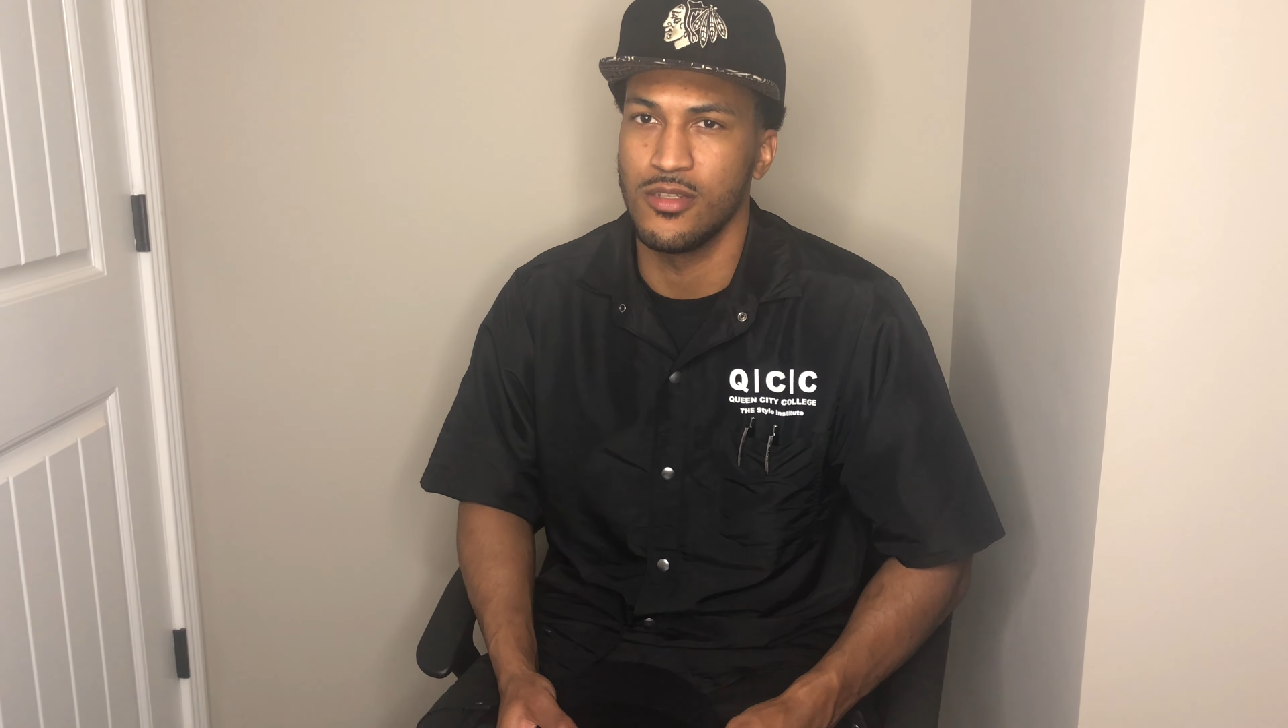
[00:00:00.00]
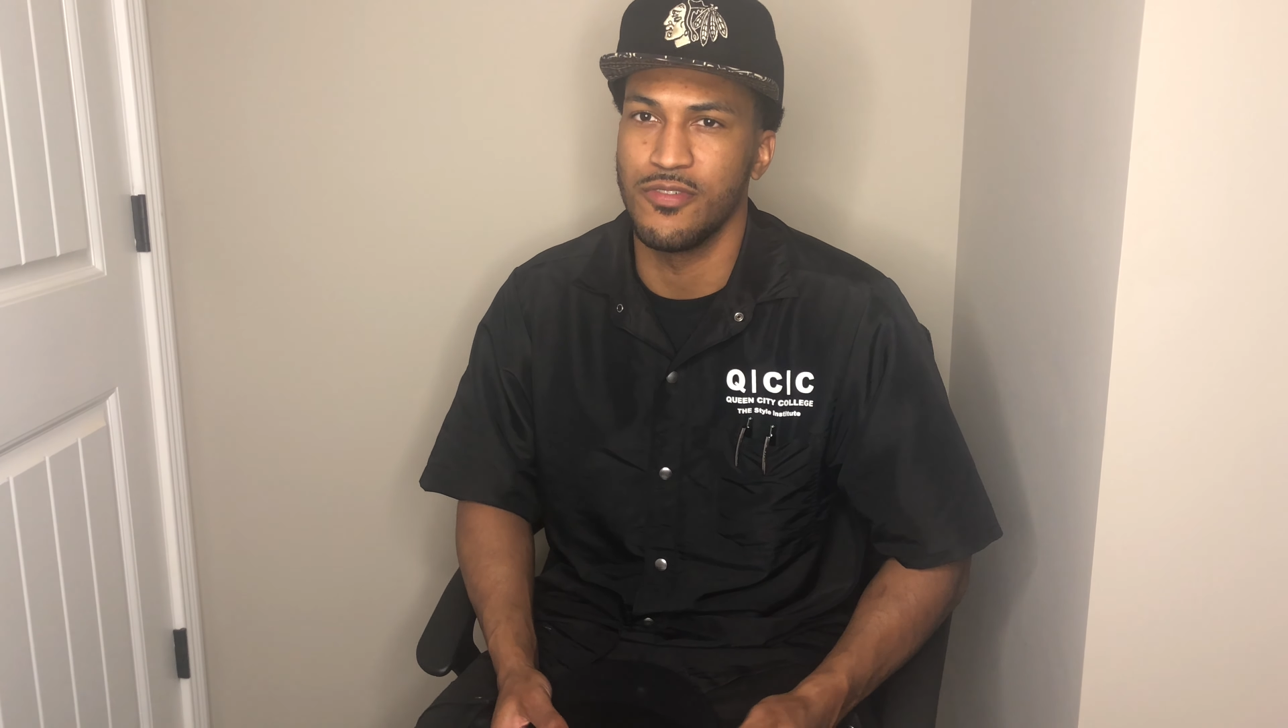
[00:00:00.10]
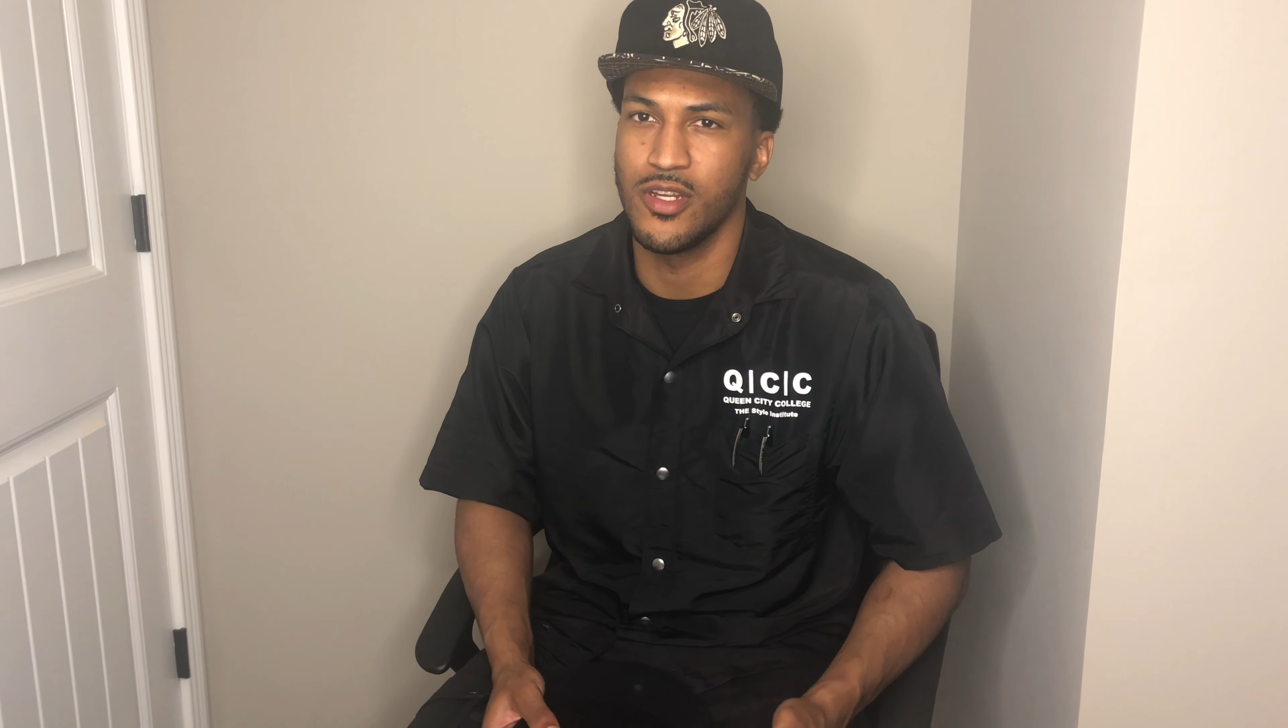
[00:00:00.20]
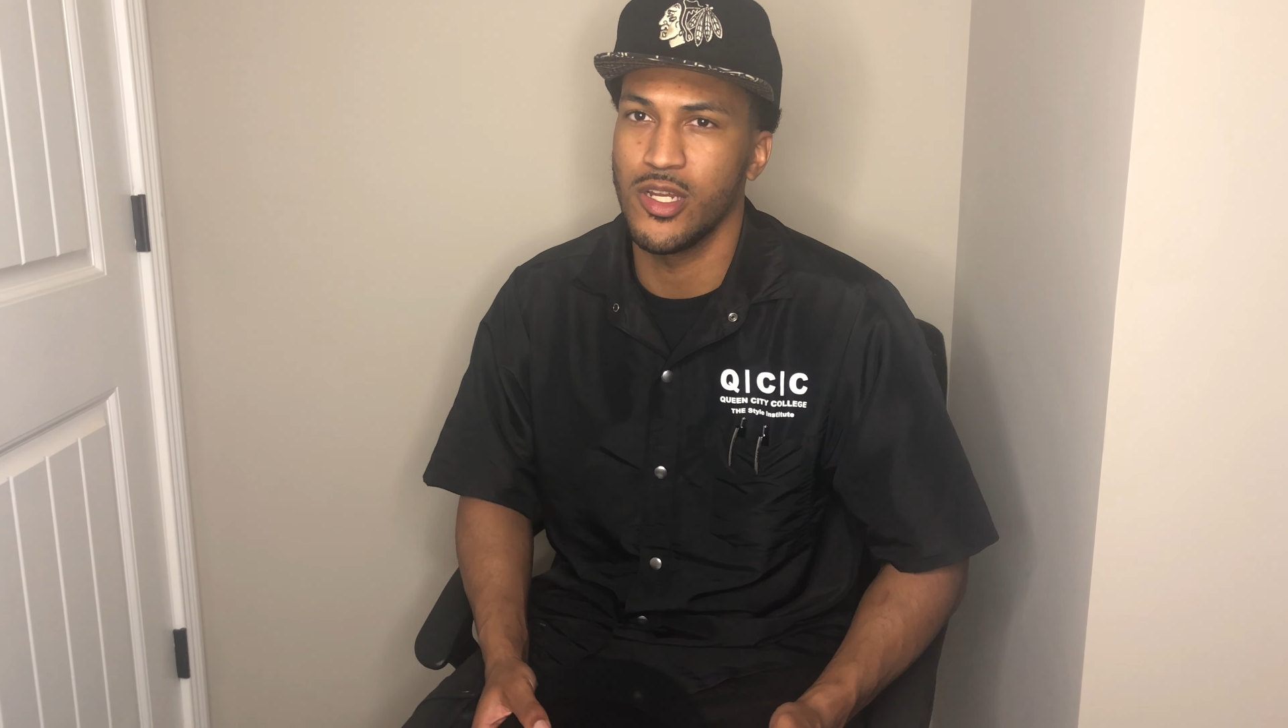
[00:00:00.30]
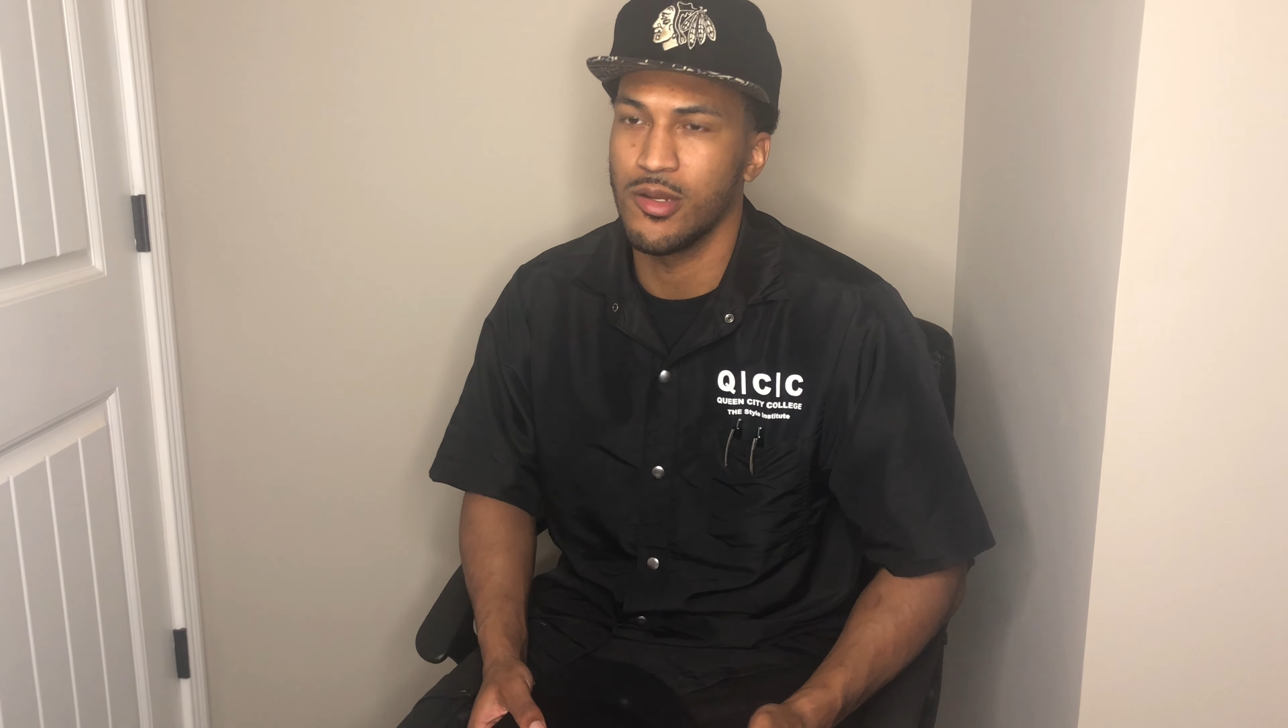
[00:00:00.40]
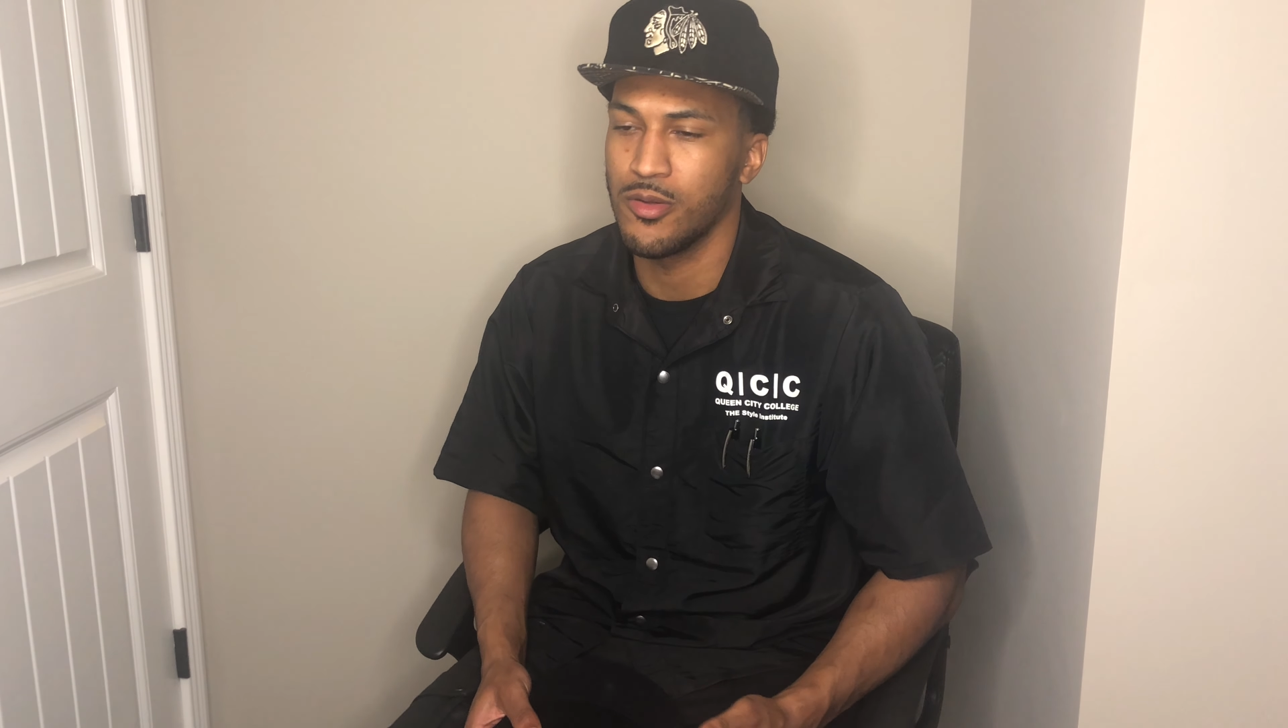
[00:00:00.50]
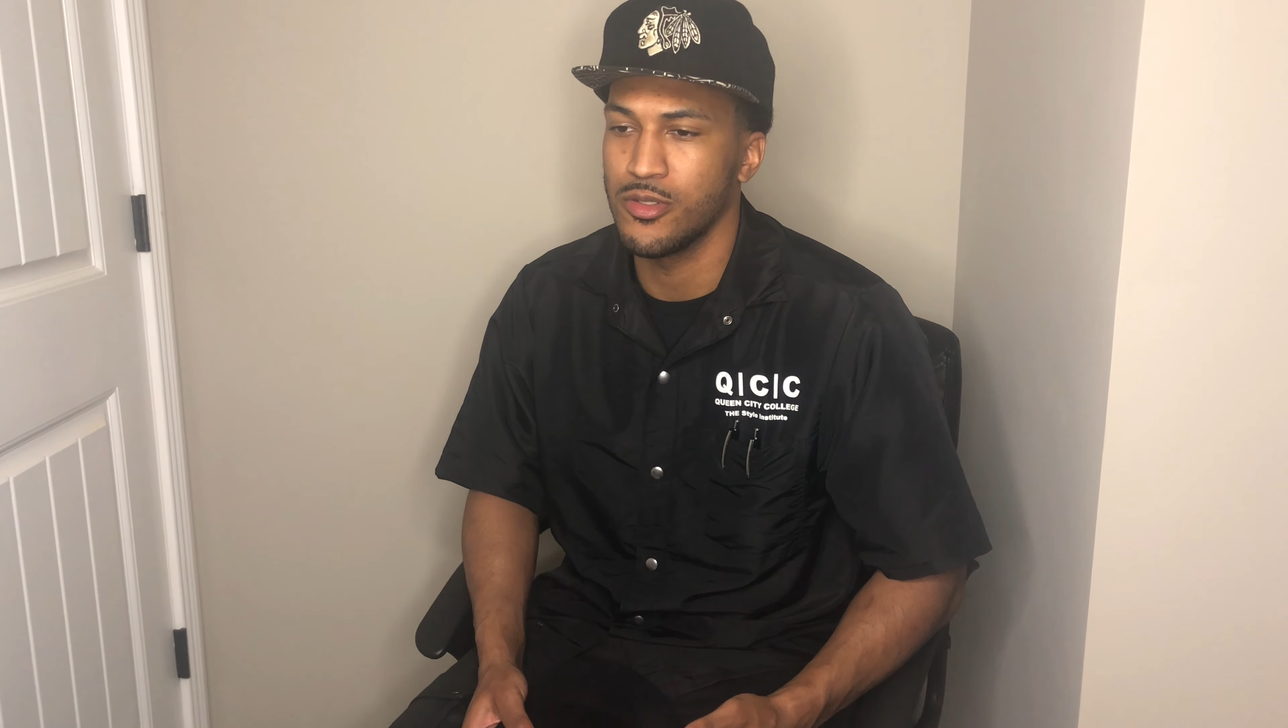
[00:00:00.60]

video I'm gonna